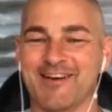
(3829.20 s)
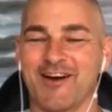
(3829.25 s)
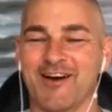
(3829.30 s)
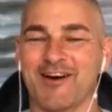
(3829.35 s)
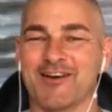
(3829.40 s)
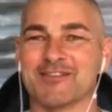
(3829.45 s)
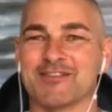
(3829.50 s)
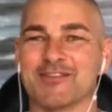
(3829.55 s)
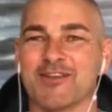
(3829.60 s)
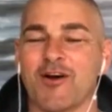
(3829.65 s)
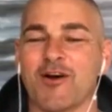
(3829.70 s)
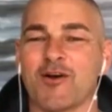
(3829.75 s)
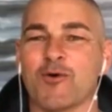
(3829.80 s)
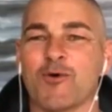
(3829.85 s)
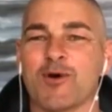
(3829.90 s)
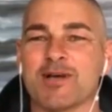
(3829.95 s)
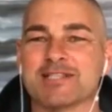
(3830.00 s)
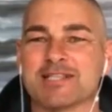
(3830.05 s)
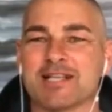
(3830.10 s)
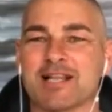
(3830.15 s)
I
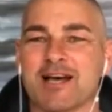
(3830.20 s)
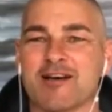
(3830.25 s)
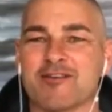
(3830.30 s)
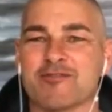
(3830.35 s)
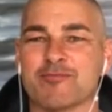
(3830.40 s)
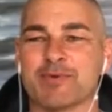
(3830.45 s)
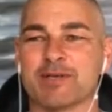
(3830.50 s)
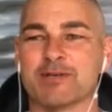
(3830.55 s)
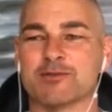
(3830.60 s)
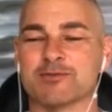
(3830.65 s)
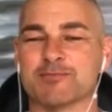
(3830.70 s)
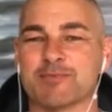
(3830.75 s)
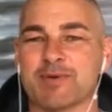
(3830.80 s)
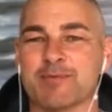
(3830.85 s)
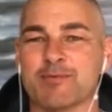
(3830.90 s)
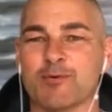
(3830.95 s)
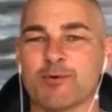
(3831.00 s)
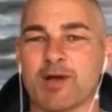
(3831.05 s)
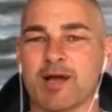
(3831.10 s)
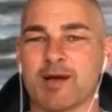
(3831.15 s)
always laugh because
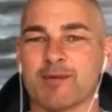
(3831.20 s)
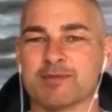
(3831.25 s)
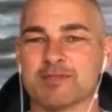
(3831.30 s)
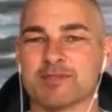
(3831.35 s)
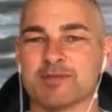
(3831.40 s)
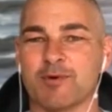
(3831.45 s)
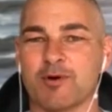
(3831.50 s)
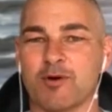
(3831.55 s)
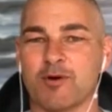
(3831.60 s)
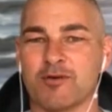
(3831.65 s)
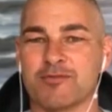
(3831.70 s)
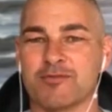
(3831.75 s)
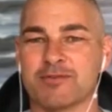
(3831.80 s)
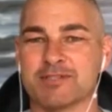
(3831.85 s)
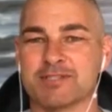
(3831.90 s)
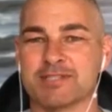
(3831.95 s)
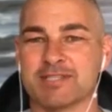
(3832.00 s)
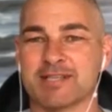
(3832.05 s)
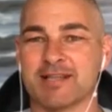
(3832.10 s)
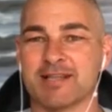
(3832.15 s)
people come into my
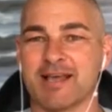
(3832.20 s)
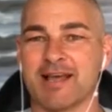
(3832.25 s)
office